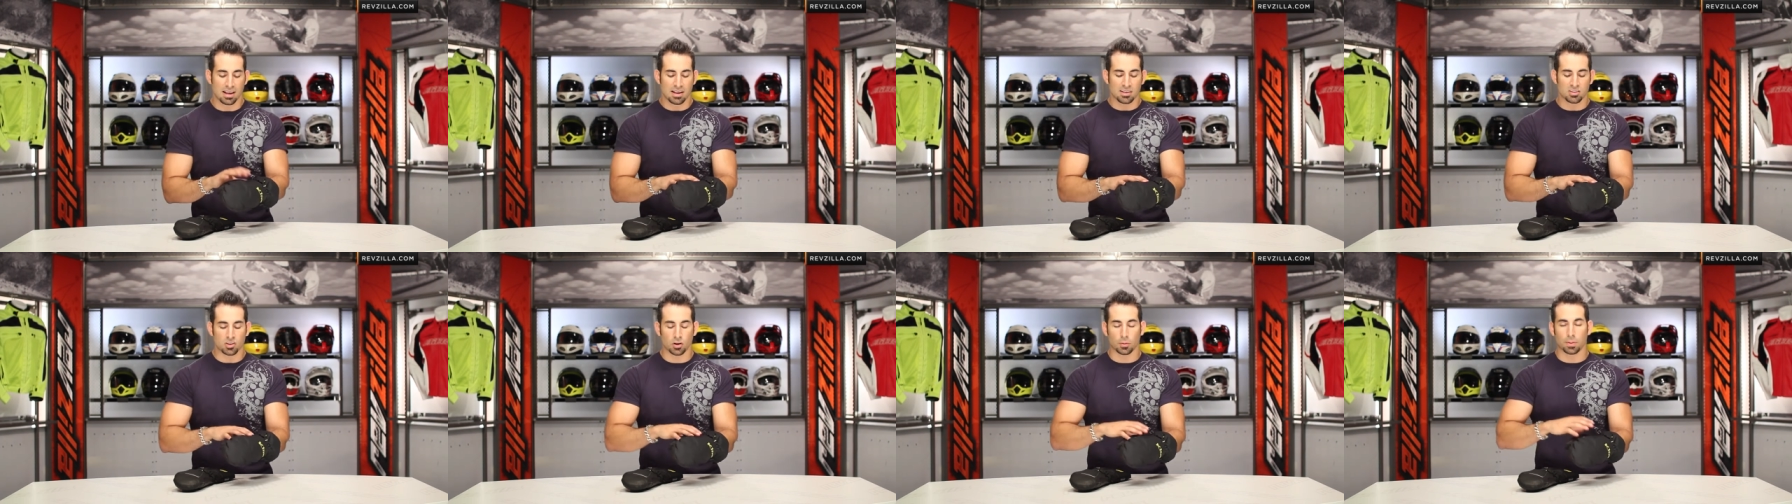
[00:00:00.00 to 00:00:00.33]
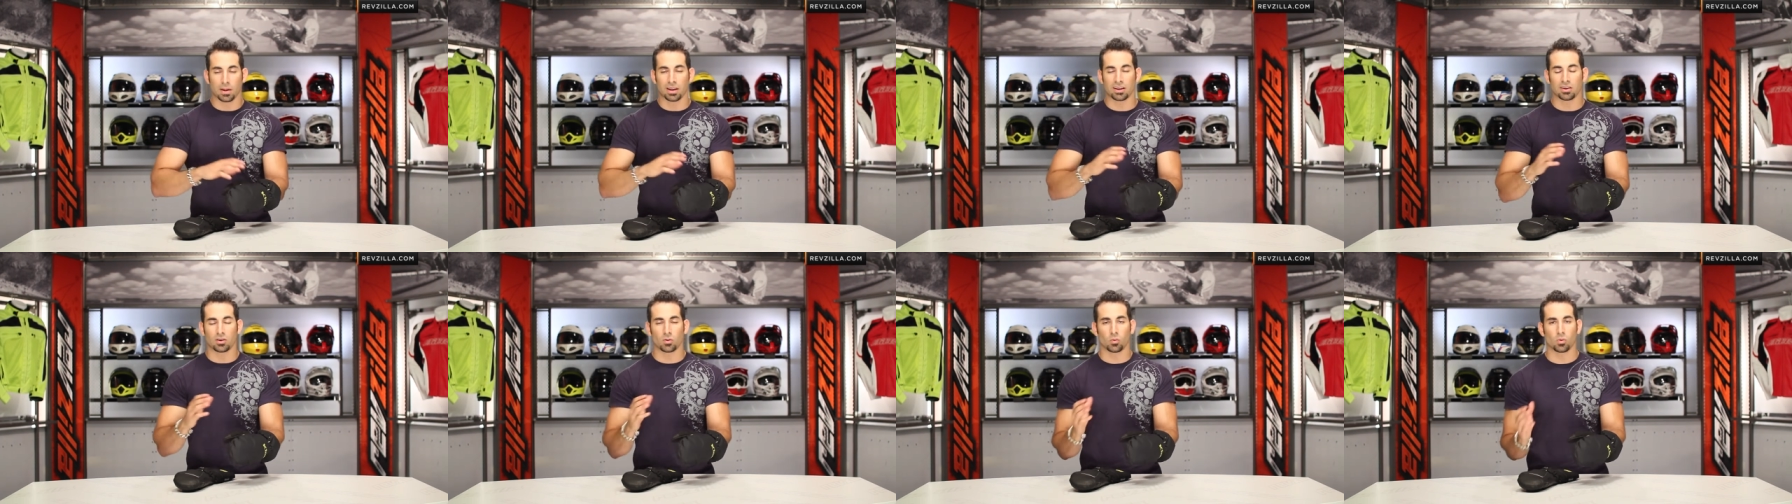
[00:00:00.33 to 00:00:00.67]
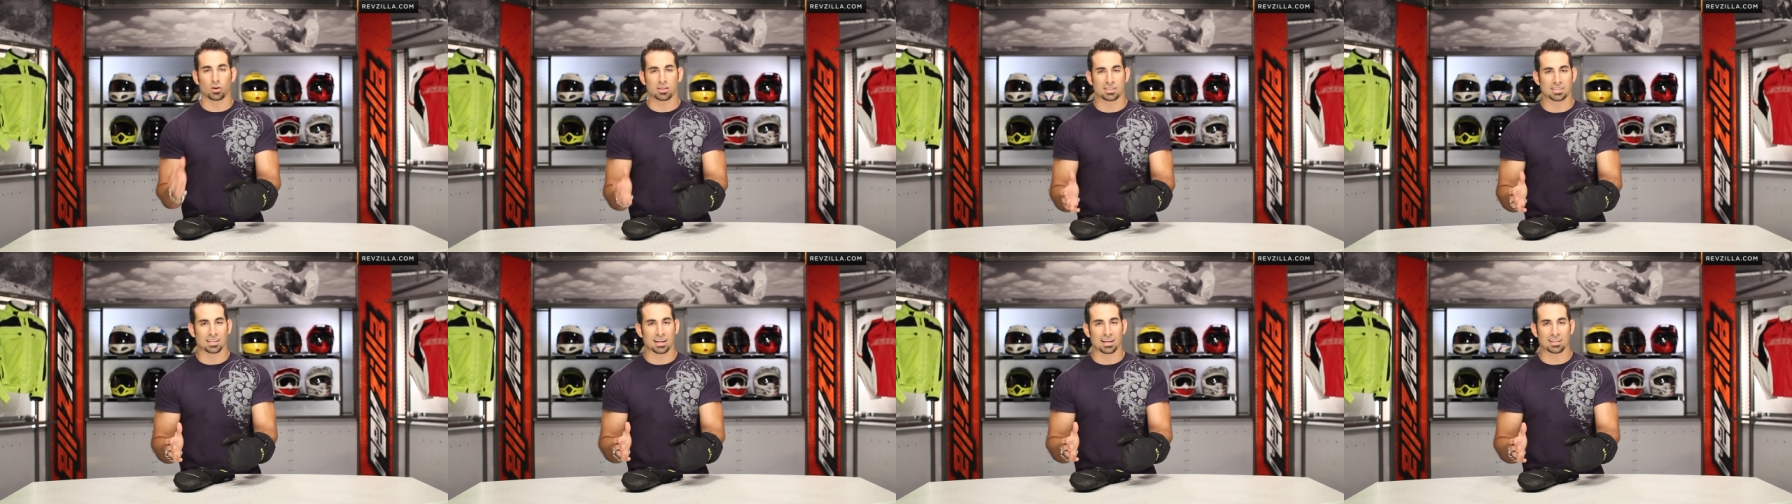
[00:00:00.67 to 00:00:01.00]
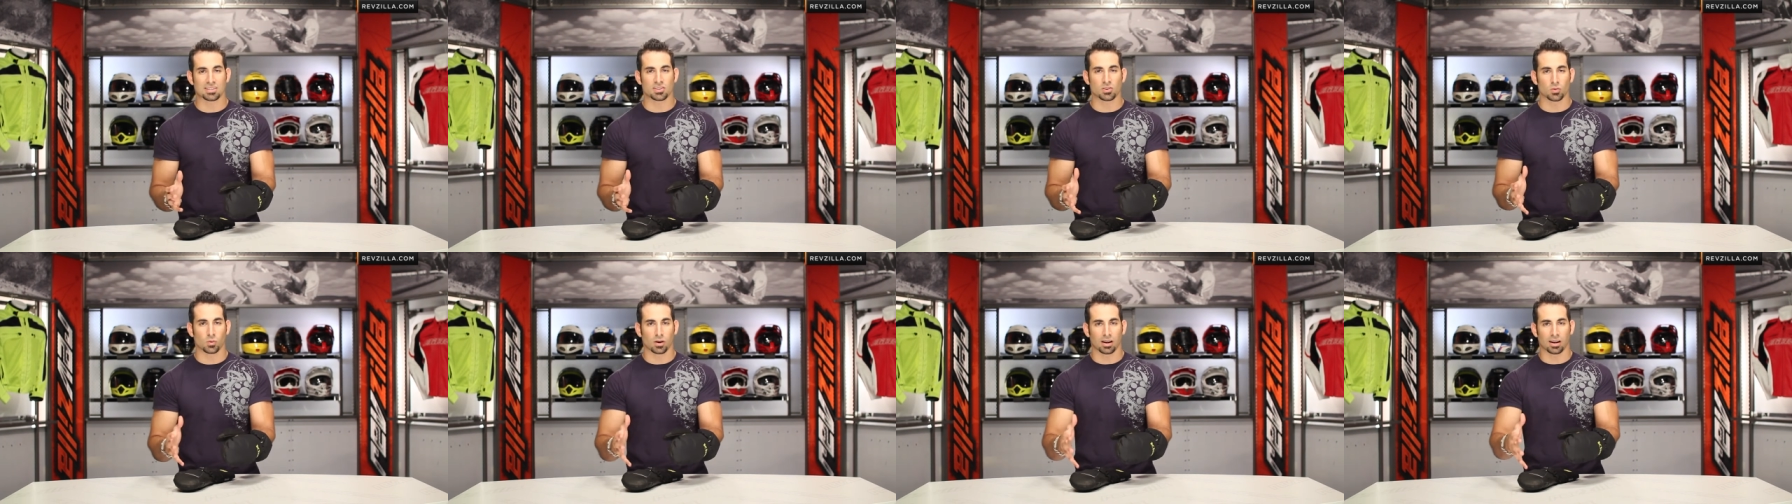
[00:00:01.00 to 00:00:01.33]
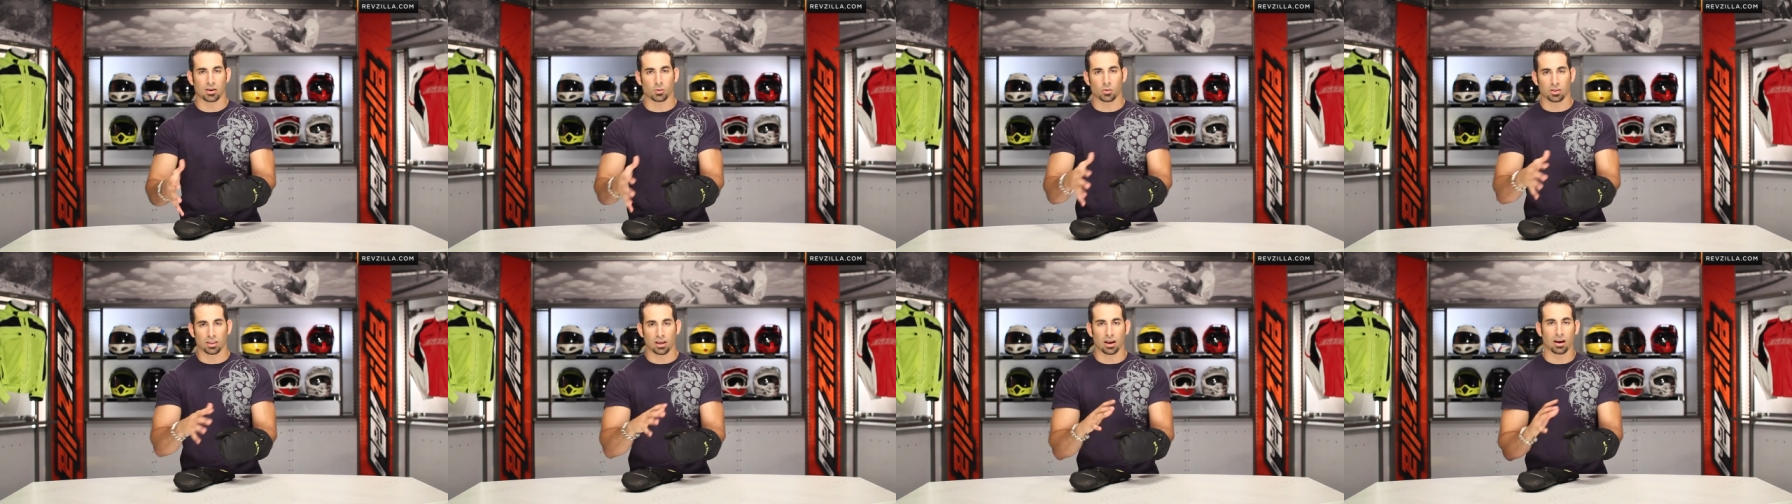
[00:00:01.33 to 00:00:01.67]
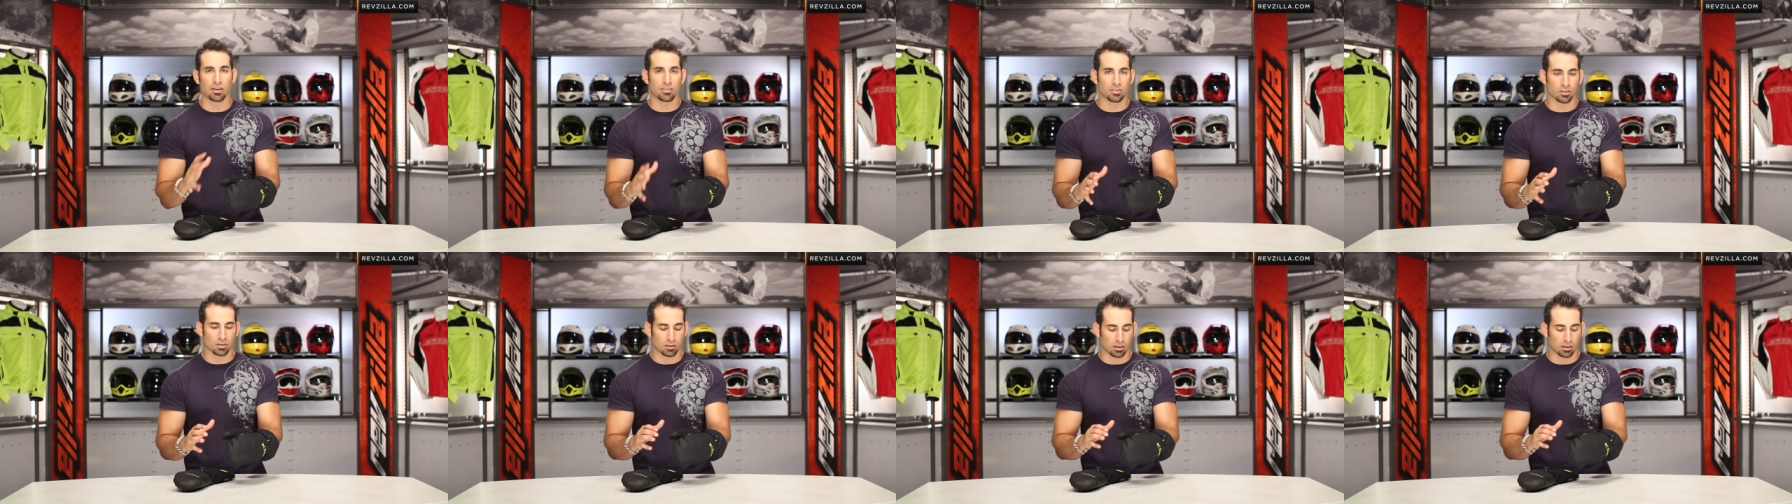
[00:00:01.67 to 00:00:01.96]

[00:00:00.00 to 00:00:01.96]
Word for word: So depending on what size you're wearing with other